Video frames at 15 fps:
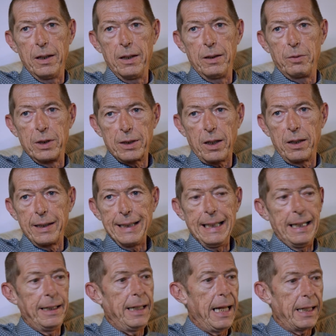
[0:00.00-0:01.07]
resulting
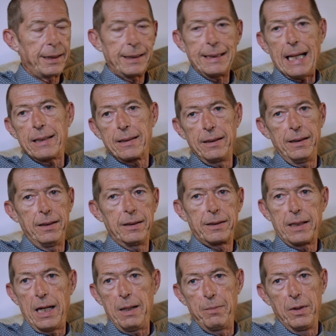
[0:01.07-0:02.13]
in exactly the
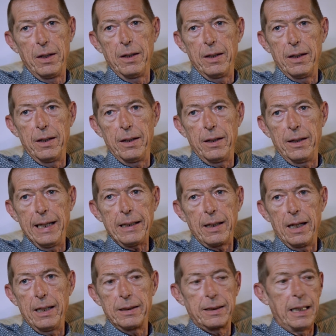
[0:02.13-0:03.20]
same
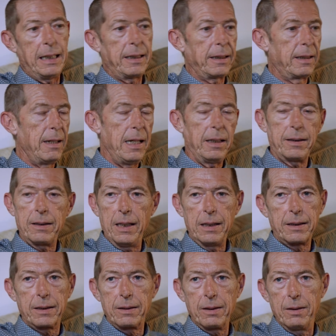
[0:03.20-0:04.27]
headlines.
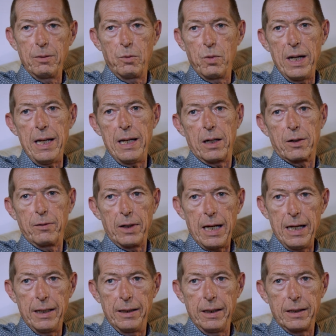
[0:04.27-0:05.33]
It's way out of line.